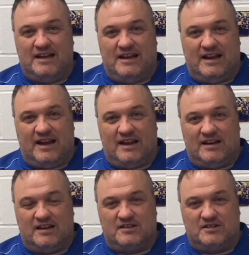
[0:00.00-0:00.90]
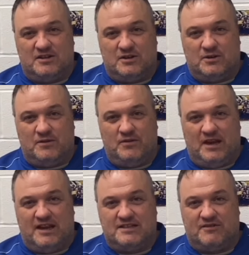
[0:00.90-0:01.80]
And let us know if you
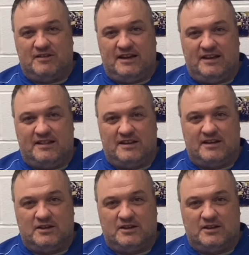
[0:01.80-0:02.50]
guys ever need anything.